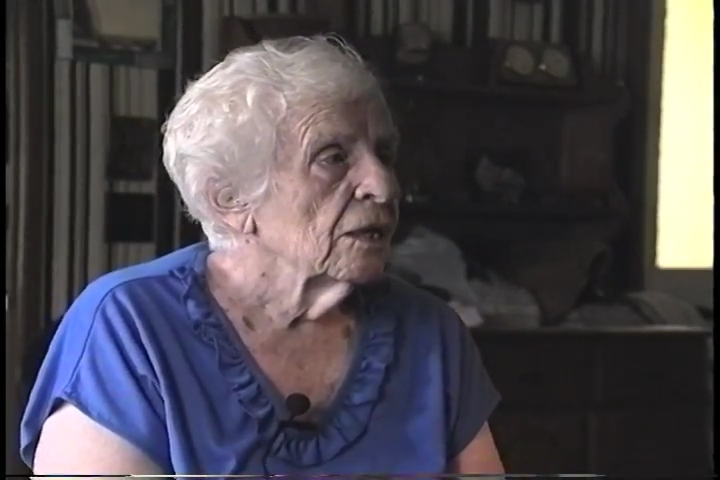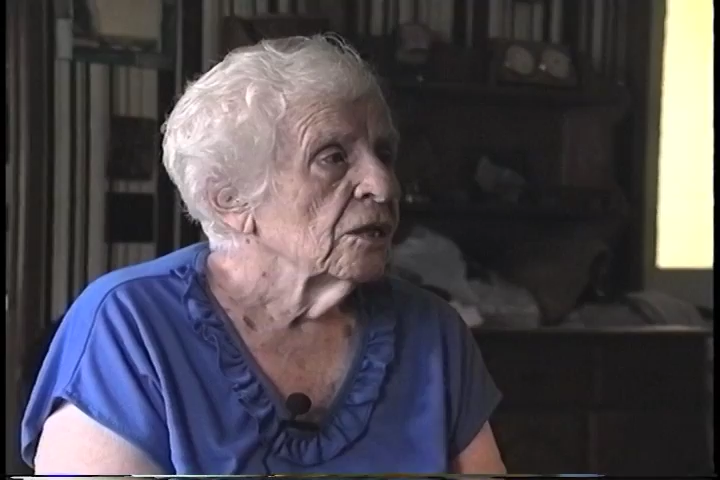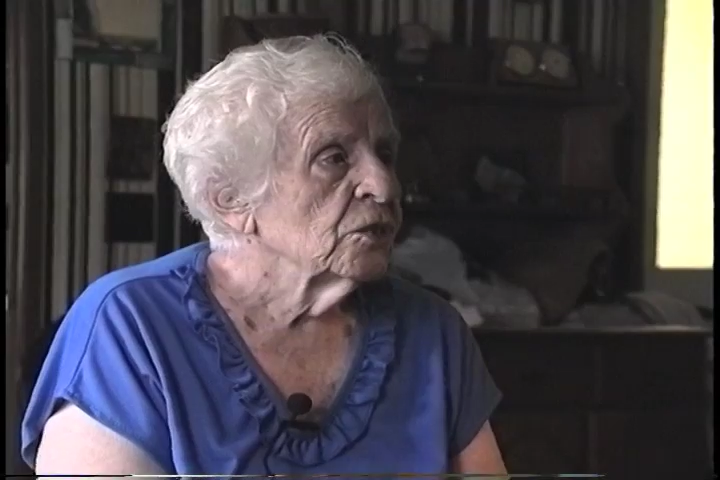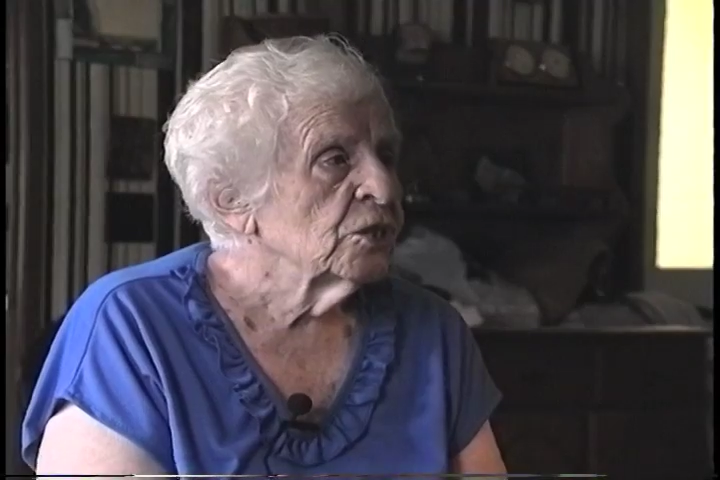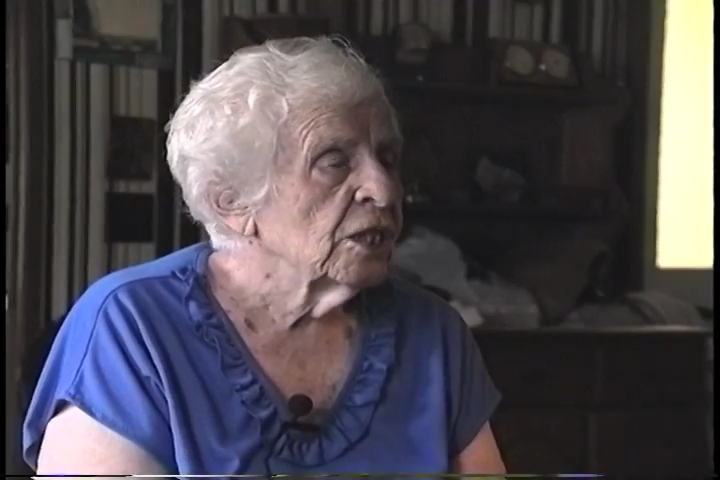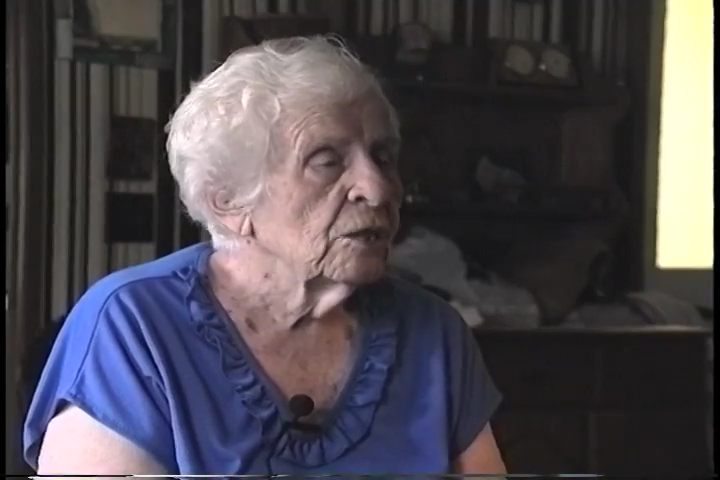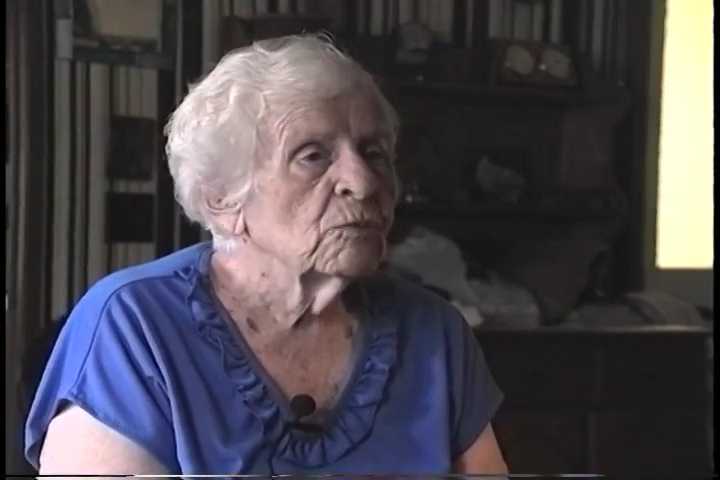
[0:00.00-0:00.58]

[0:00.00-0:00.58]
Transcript: She